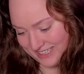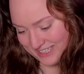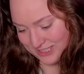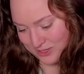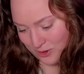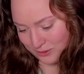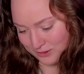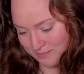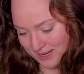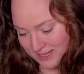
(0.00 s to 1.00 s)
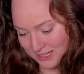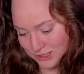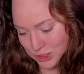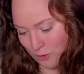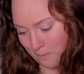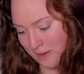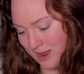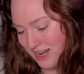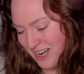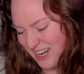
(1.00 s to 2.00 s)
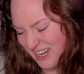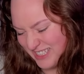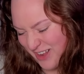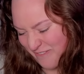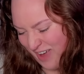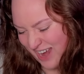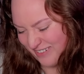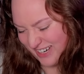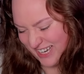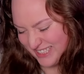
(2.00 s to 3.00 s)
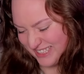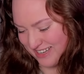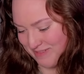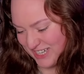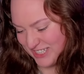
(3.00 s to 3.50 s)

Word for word: They told me that stupidity is a virus and make